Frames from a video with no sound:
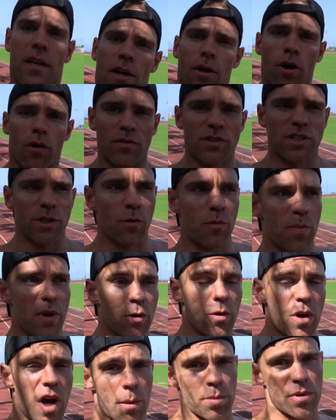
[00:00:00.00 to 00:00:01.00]
And obviously we've
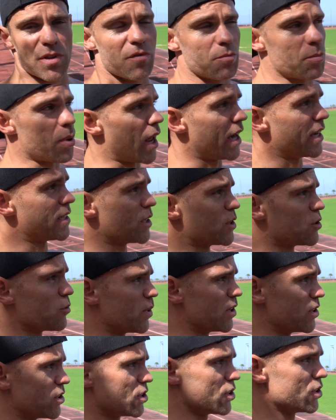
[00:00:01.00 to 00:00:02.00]
been to a couple of different places. We've
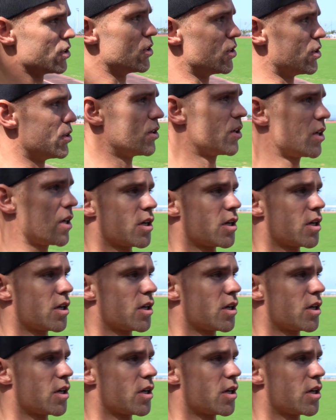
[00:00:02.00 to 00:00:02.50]
been to